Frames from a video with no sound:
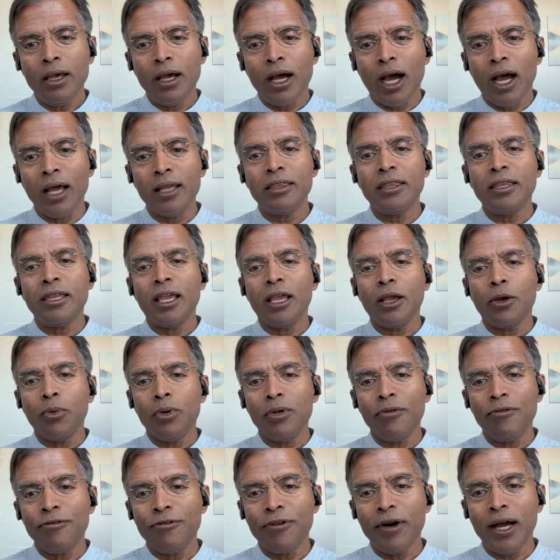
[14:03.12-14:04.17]
I think,
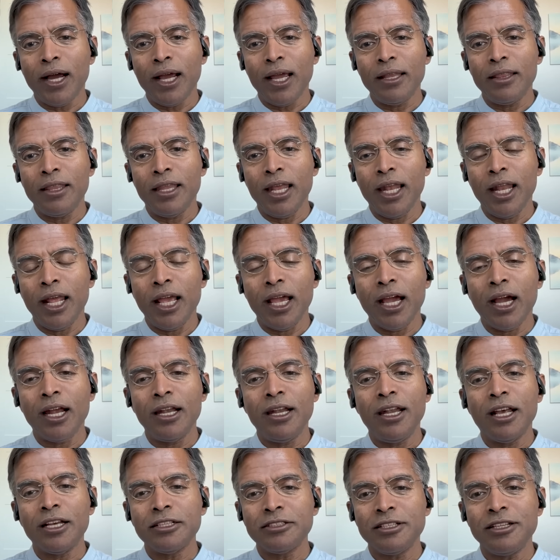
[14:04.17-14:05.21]
will find that AI
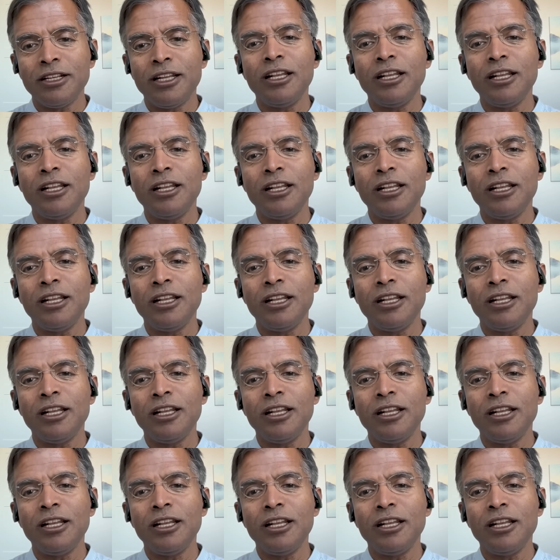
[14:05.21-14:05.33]
doesn't